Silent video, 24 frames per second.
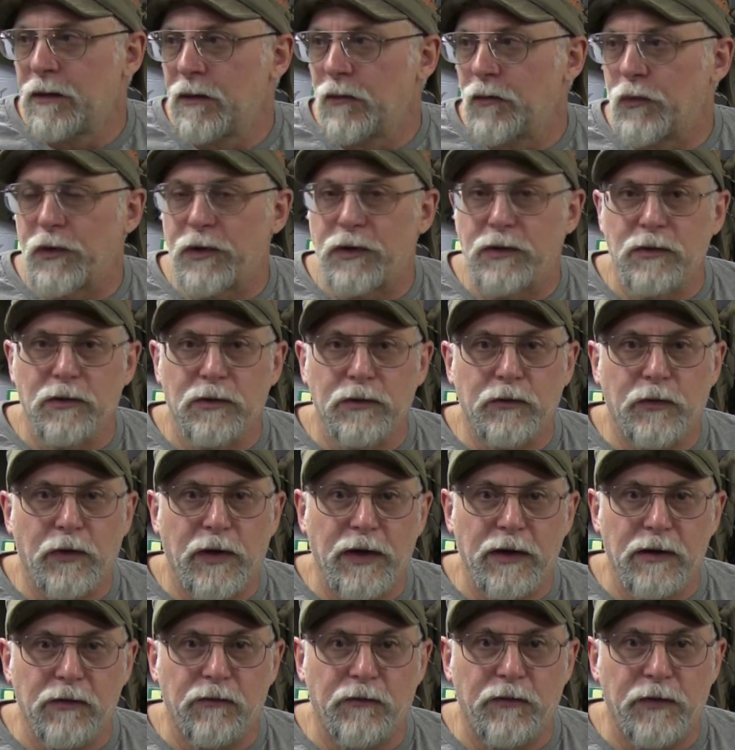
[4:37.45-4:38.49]
We're still
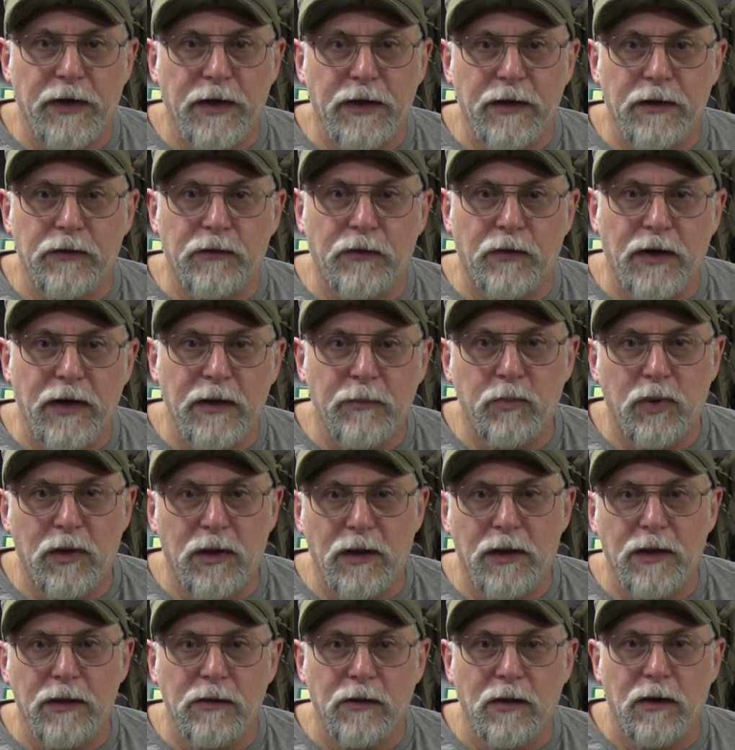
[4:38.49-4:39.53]
trying to find a
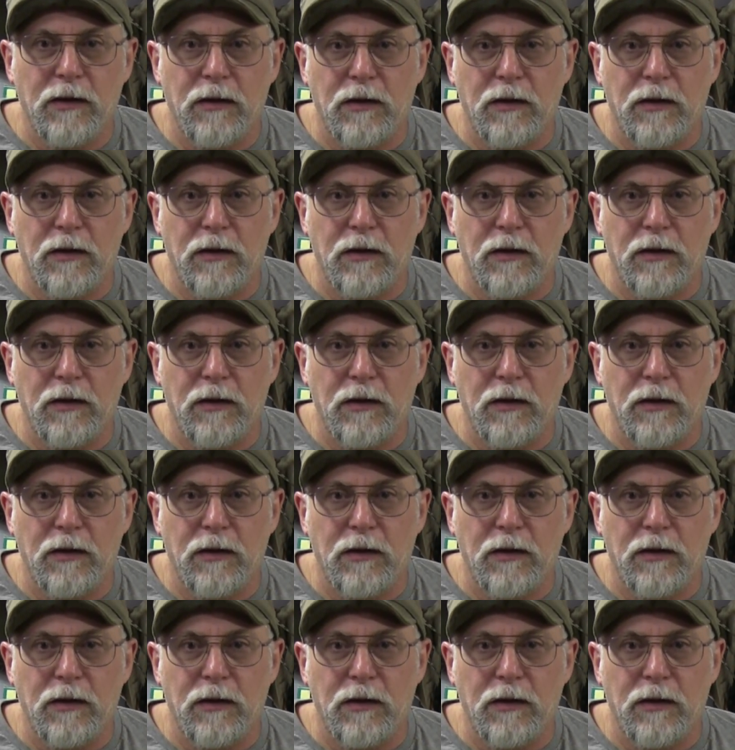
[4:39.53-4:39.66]
tripod.